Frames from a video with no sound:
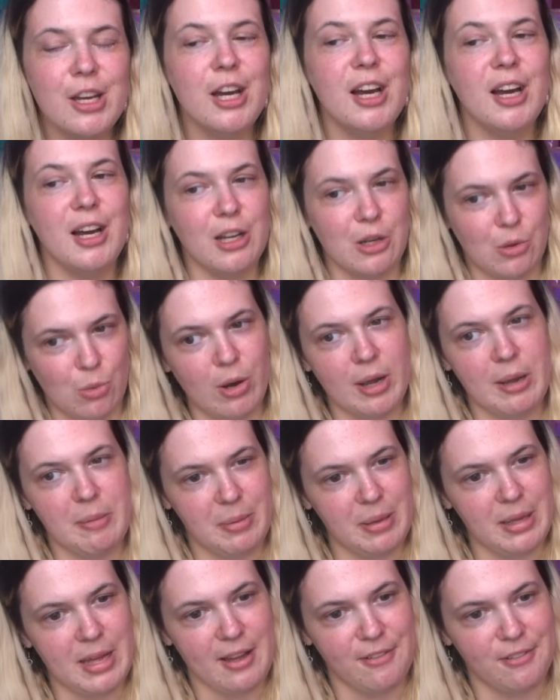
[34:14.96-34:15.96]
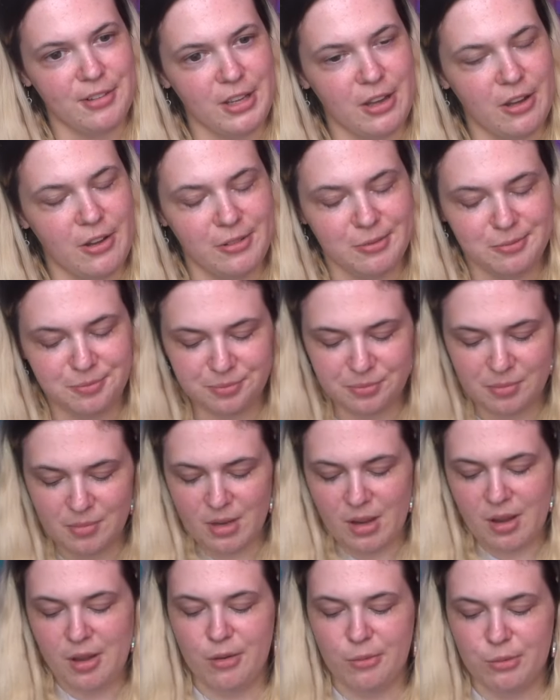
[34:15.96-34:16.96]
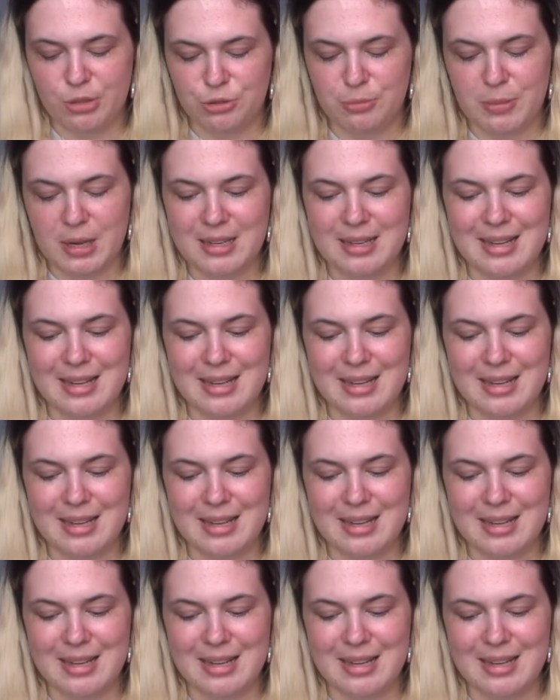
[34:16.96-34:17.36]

and quite a bit heavier, which made